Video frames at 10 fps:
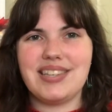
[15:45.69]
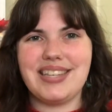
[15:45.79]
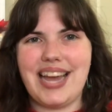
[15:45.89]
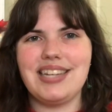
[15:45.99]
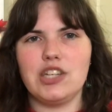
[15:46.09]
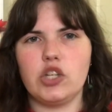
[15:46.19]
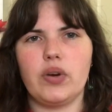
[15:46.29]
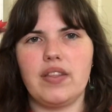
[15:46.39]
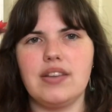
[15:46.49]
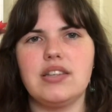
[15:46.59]
set
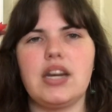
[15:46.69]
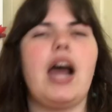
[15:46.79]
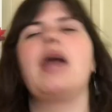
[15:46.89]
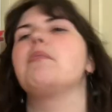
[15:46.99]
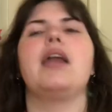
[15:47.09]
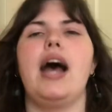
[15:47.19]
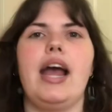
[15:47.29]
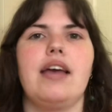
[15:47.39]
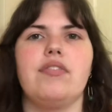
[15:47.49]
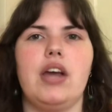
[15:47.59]
during this time that
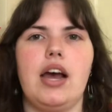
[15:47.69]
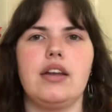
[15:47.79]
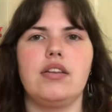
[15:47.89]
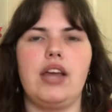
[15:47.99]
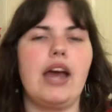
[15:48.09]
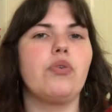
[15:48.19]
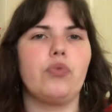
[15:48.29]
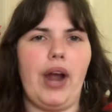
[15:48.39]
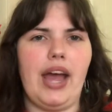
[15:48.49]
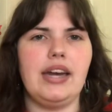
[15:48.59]
I have not yet
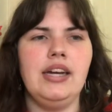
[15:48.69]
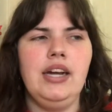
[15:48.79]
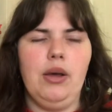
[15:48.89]
read.